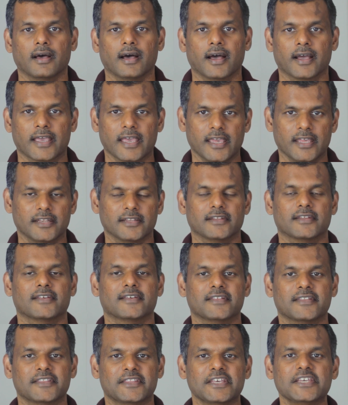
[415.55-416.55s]
Again,
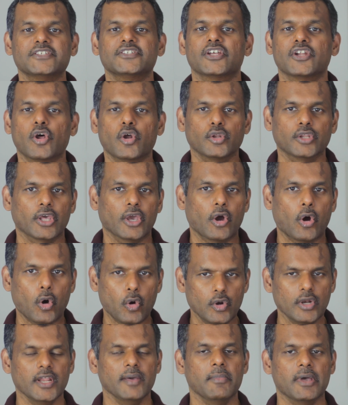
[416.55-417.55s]
these are not the
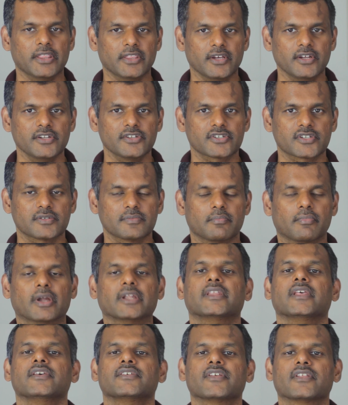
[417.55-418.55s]
only methods,
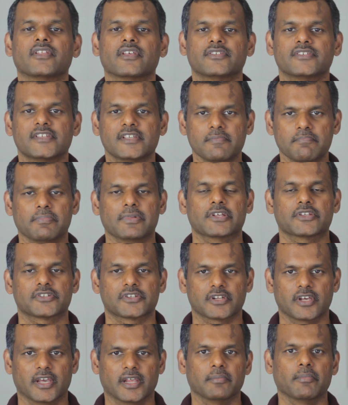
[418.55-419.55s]
but these are the
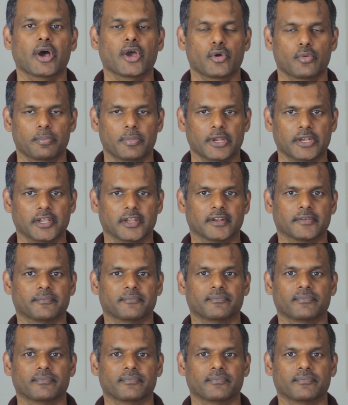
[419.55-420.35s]
simplest in my opinion.